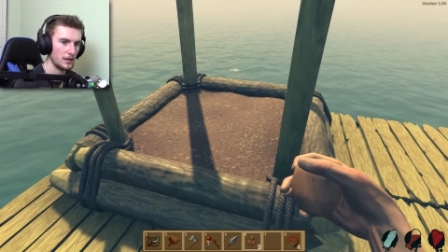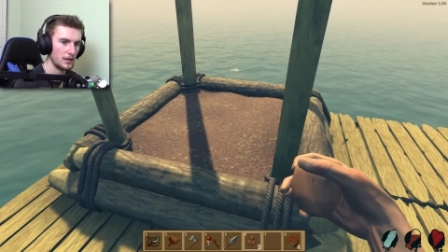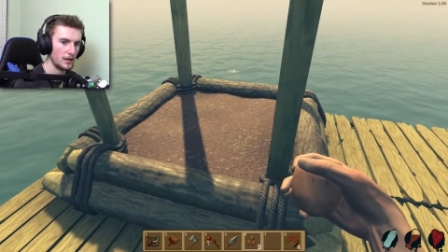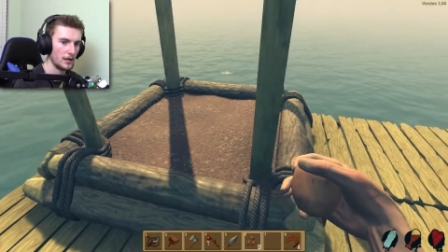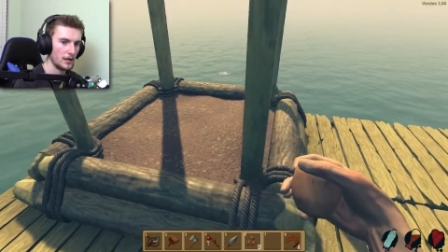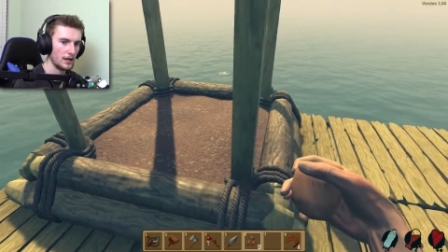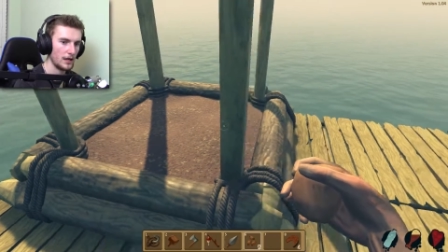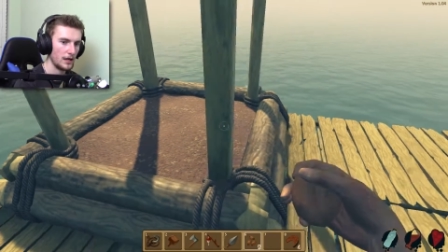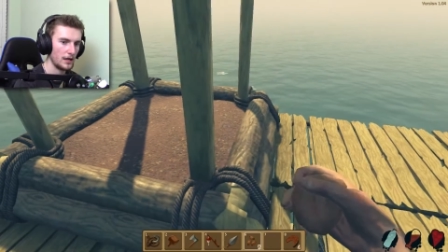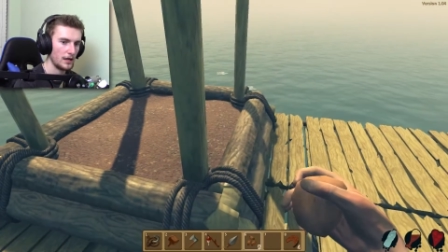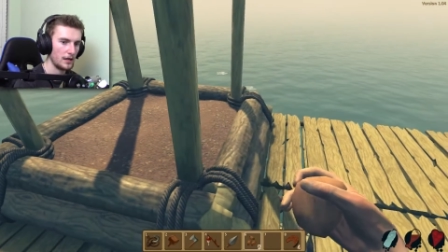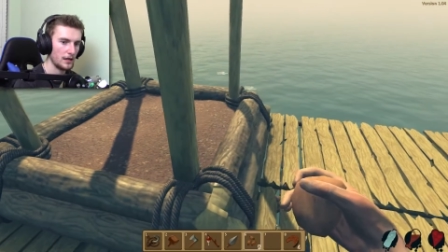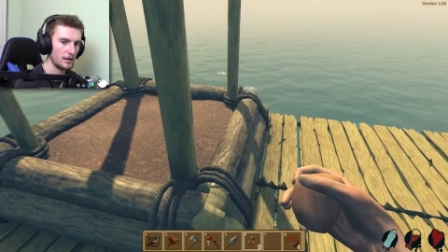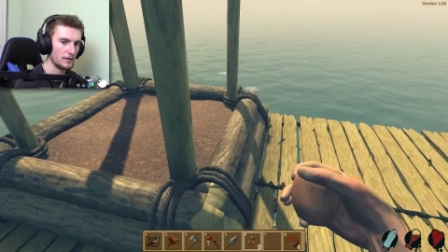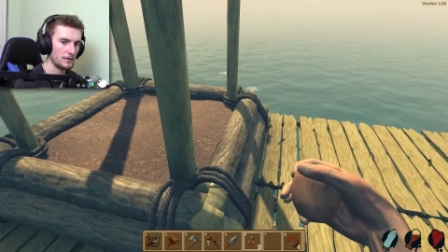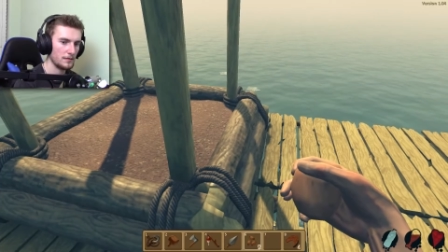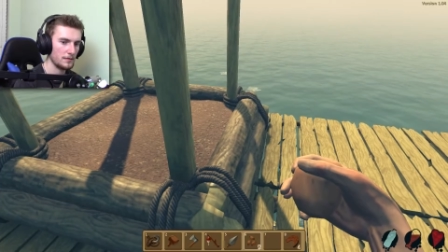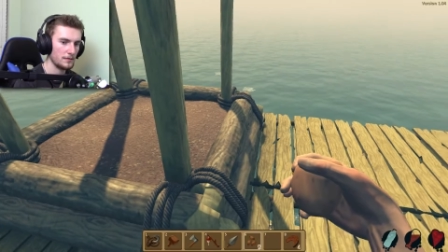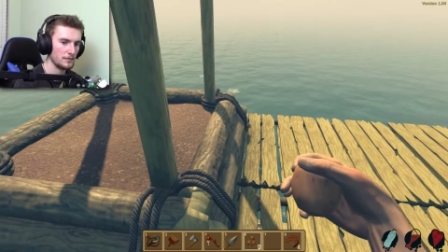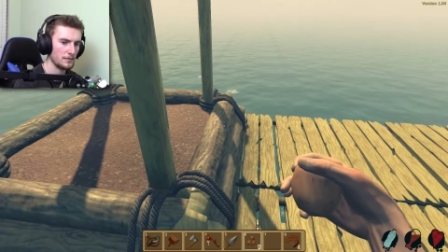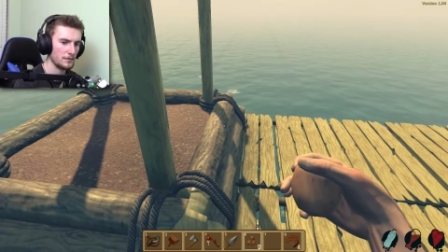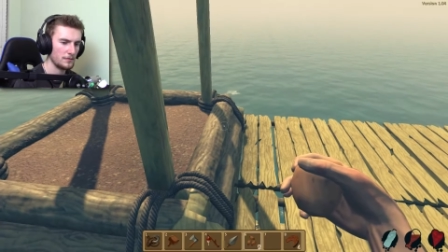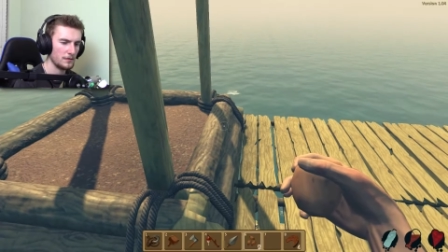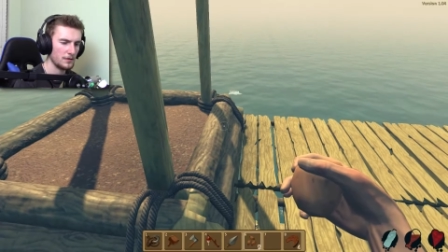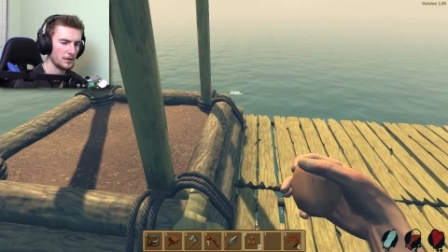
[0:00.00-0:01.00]

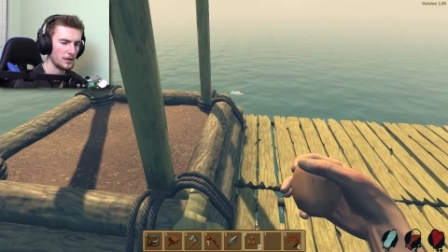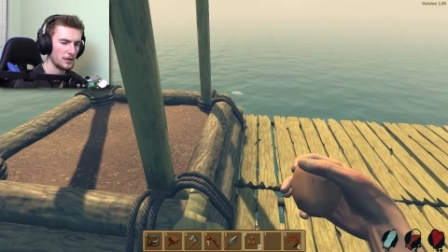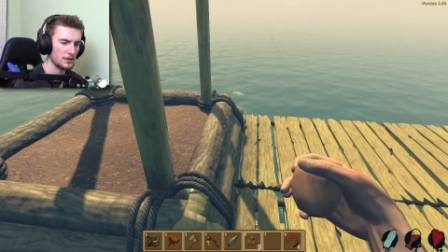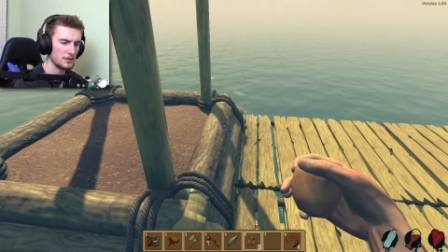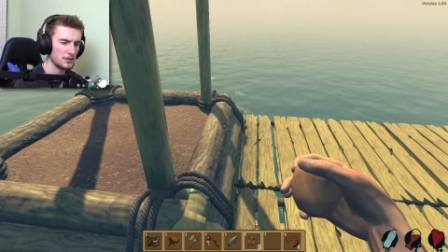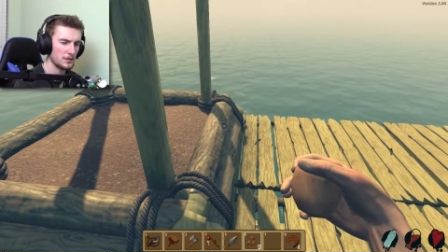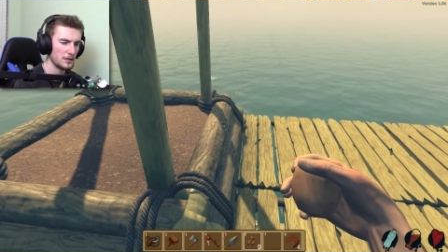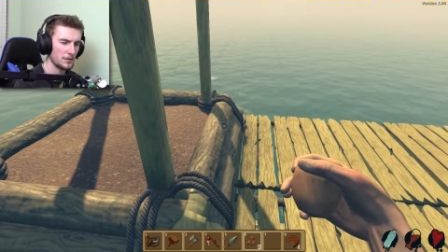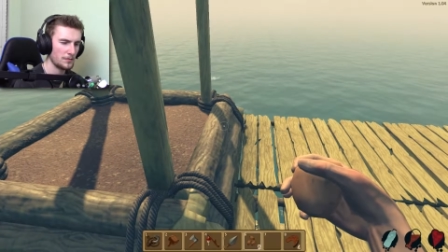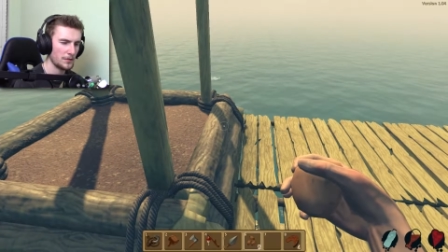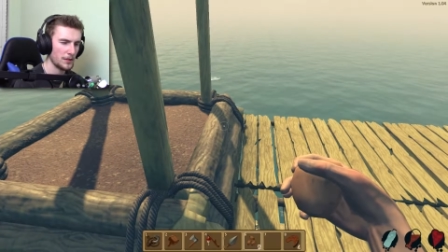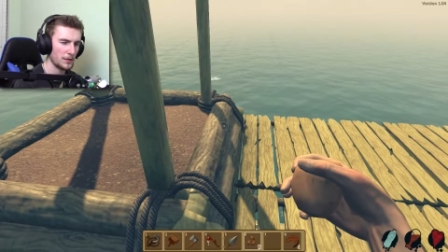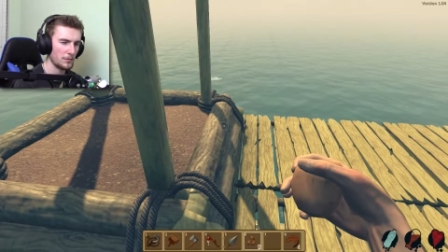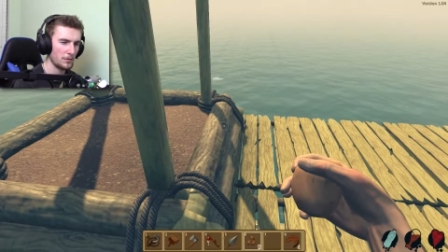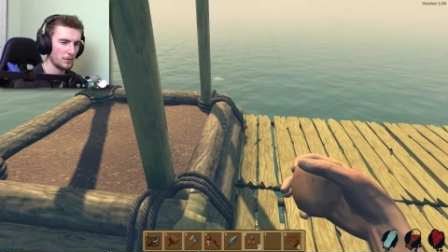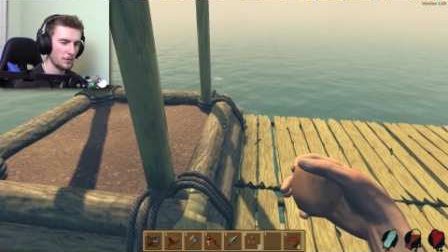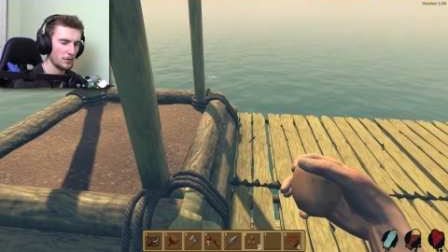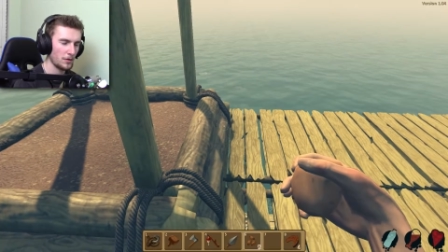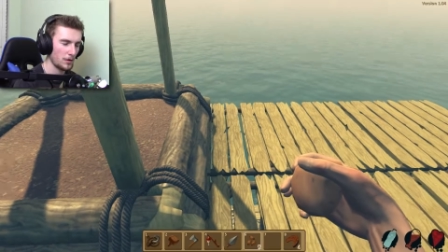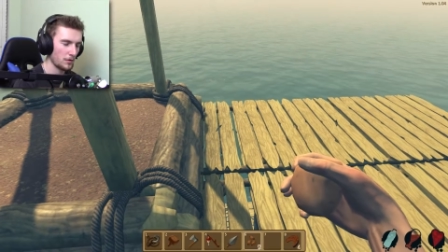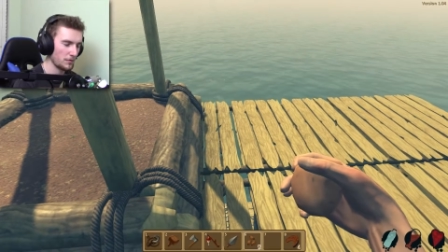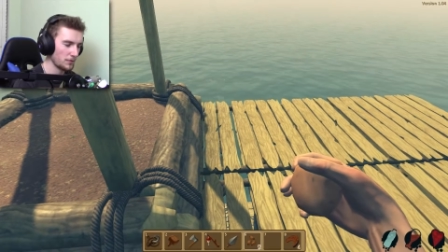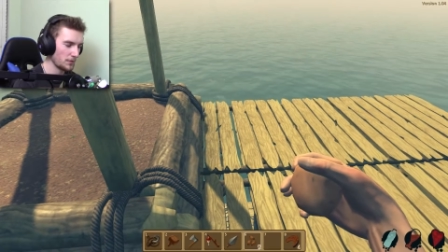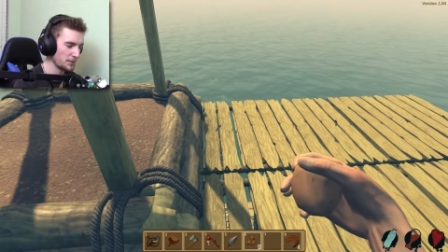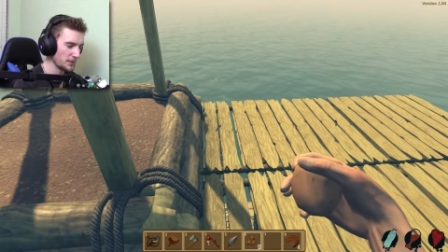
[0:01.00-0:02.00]
And then something will
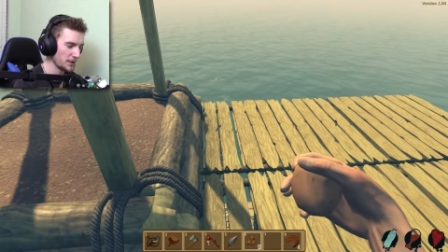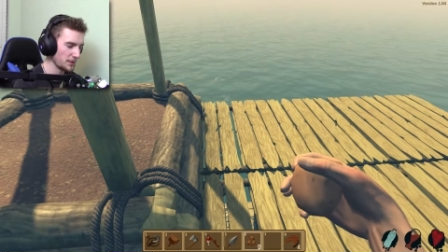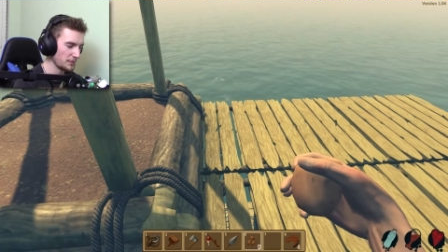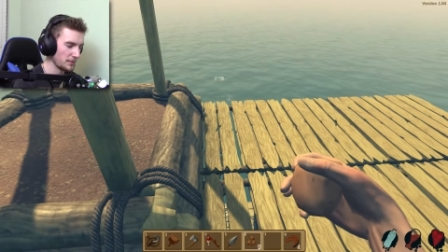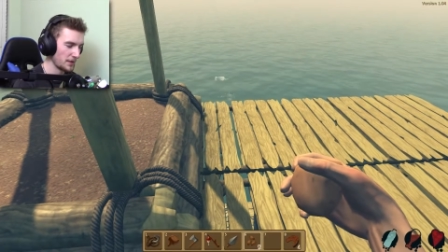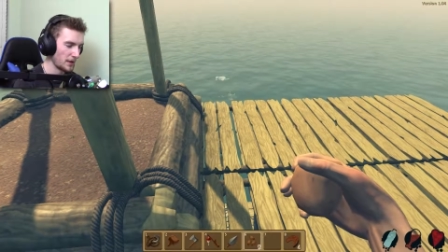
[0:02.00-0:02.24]
grow from it.